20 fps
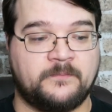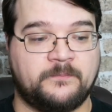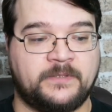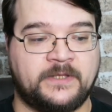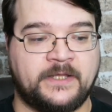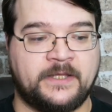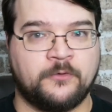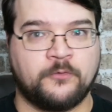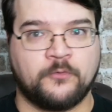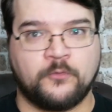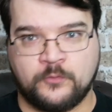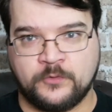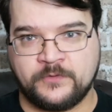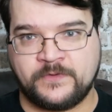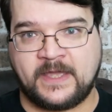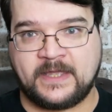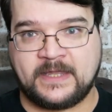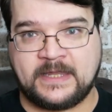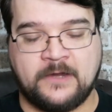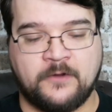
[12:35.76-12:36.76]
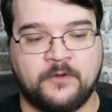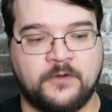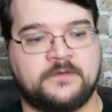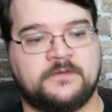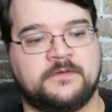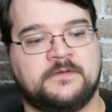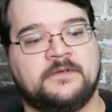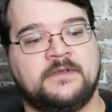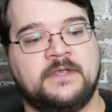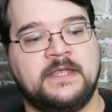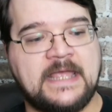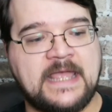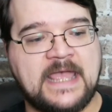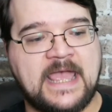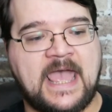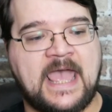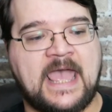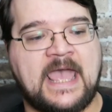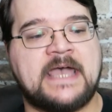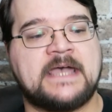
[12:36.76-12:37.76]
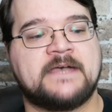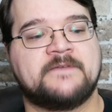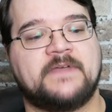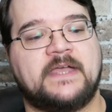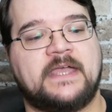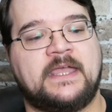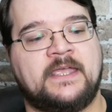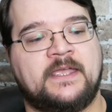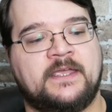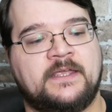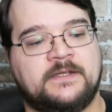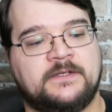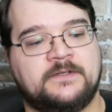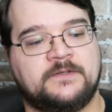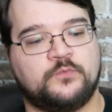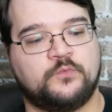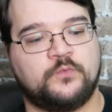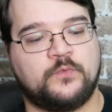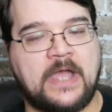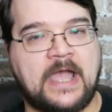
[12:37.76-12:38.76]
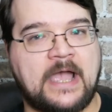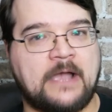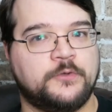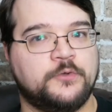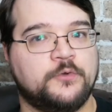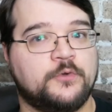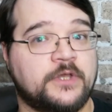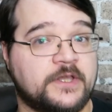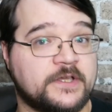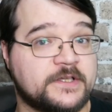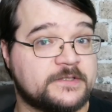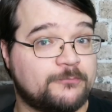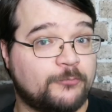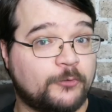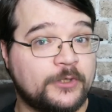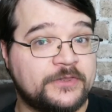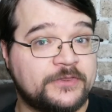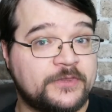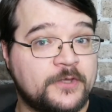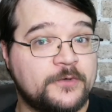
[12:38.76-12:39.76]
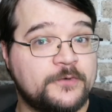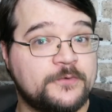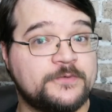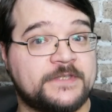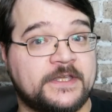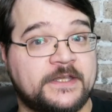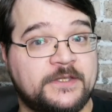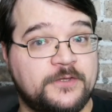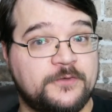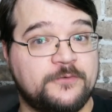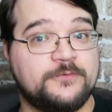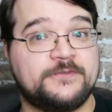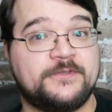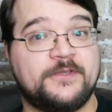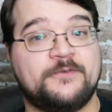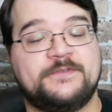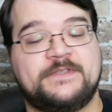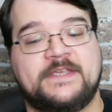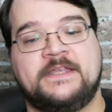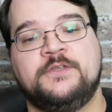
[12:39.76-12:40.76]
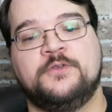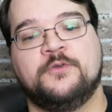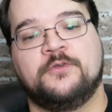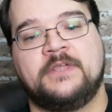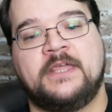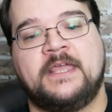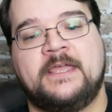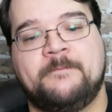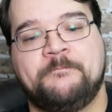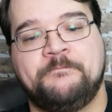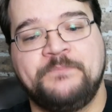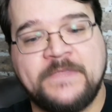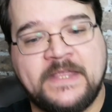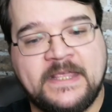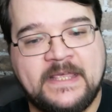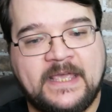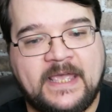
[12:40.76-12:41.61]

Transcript: player or that character have and how you can exploit those and use those in your game.